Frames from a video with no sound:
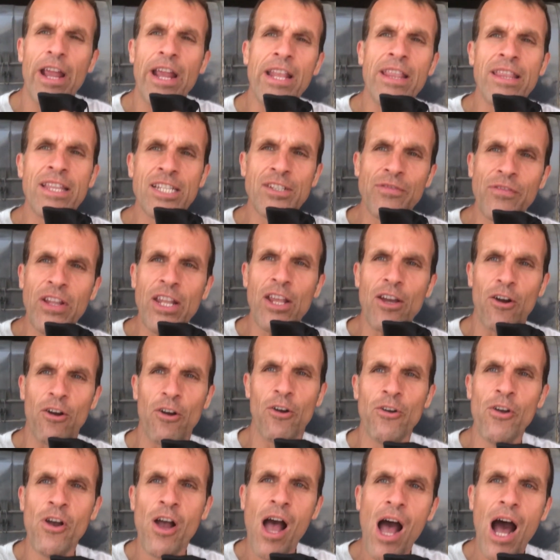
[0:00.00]
In this
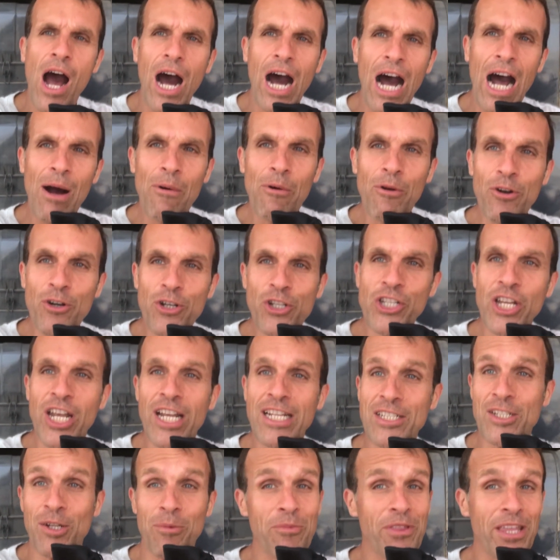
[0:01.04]
video, I want to share
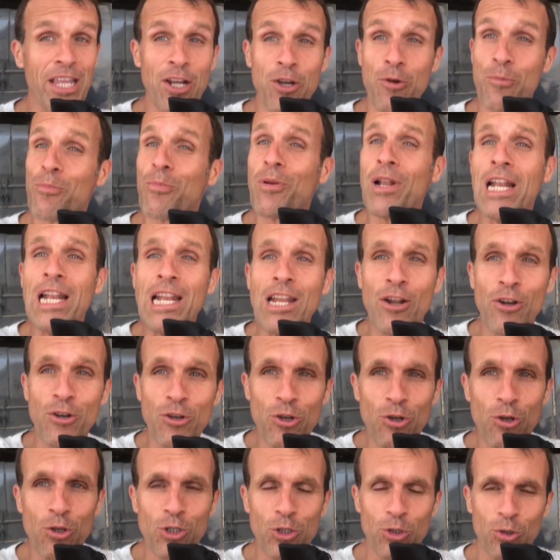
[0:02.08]
something completely
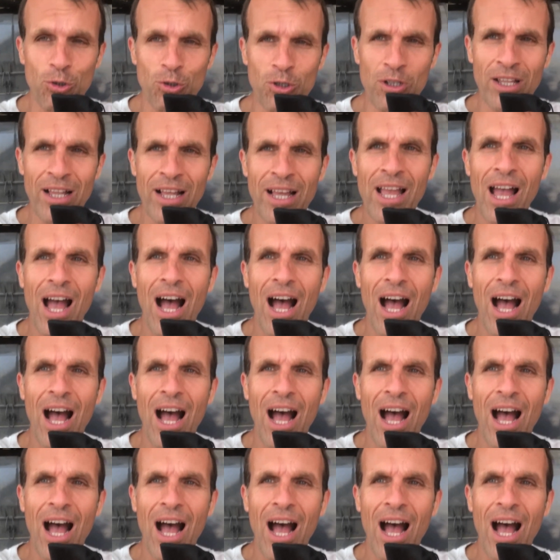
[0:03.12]
unusual